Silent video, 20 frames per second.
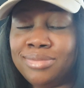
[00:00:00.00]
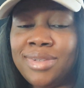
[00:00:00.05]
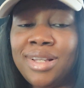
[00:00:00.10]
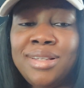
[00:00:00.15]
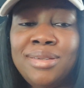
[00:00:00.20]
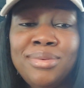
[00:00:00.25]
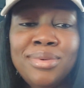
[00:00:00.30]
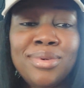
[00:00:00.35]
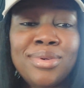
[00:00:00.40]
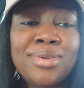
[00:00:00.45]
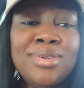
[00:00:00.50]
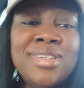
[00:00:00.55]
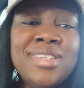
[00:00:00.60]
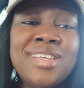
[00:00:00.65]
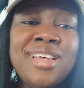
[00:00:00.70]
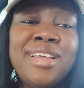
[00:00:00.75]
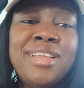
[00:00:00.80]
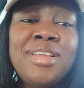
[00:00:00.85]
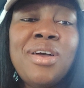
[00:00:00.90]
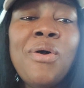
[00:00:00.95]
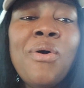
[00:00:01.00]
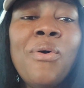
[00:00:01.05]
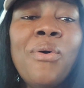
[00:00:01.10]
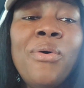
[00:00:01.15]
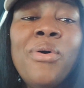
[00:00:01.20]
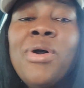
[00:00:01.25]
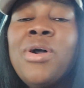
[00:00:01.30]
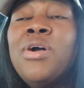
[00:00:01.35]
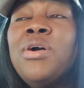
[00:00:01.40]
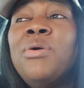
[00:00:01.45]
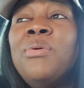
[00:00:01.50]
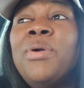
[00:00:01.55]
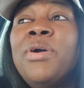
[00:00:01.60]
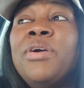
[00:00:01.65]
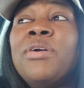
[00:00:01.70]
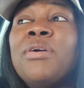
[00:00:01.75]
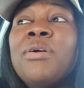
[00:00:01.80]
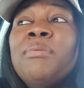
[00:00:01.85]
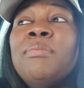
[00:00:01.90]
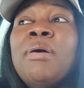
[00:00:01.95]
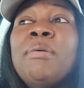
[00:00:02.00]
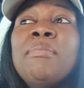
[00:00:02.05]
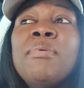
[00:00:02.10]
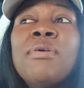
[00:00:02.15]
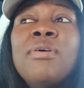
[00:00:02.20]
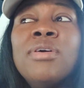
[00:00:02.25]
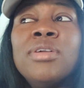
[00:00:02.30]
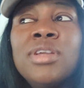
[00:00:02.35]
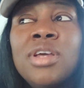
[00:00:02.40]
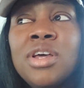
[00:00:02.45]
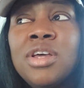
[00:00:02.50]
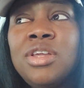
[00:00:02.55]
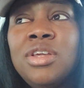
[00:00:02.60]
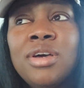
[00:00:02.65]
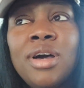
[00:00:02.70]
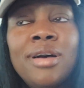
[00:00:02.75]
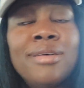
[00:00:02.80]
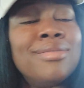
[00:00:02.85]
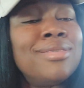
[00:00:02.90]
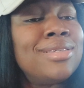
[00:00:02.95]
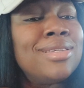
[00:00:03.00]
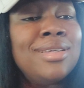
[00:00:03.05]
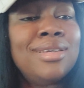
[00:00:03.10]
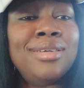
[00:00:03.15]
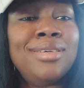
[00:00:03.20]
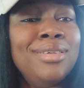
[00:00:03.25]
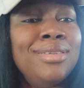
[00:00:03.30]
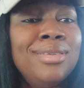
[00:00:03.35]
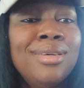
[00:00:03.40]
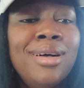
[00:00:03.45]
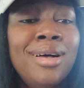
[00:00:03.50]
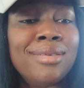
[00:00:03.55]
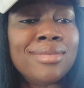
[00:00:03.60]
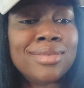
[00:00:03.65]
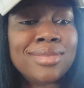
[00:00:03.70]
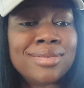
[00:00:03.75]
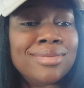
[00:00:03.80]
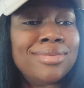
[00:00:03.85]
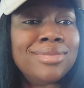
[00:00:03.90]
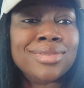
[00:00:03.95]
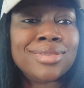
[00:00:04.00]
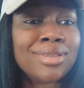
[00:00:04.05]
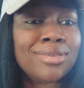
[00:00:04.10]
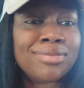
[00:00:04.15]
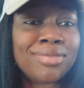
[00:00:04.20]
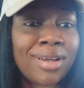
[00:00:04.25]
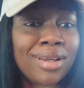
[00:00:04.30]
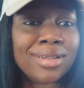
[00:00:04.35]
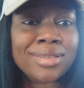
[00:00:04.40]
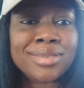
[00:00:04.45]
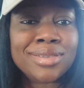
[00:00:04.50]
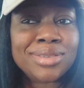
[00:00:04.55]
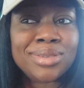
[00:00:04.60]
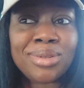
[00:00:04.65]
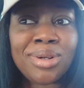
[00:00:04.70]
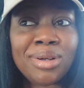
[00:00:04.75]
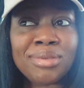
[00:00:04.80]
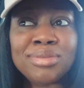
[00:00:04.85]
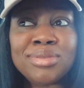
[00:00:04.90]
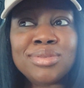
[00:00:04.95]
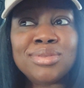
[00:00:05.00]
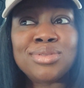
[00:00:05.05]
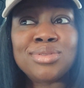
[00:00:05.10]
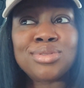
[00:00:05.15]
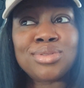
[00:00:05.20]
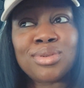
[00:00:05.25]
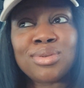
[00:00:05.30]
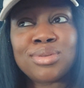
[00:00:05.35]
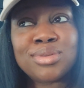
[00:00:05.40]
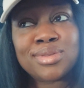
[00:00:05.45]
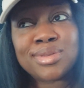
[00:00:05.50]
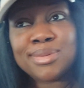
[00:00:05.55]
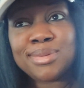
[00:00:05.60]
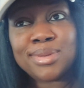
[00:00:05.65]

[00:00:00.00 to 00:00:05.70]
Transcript: anyone saying, oh, when you come abroad you have to see, you don't have to suffer, you don't have to struggle too